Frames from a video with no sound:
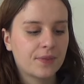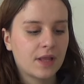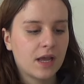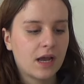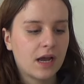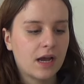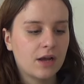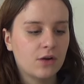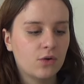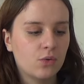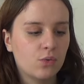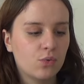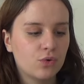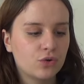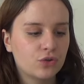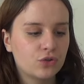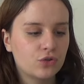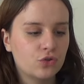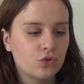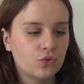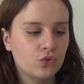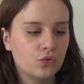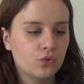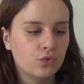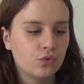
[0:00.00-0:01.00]
I don't want
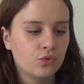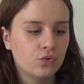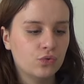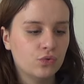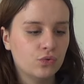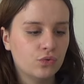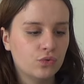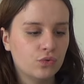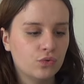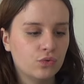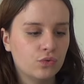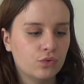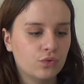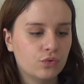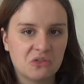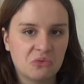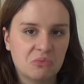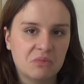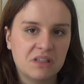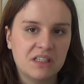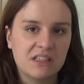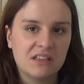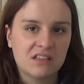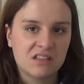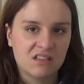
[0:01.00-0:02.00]
to
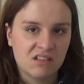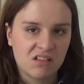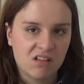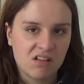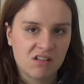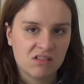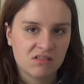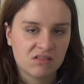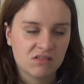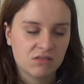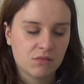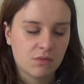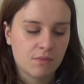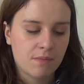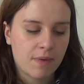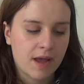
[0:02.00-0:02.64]
be disgusted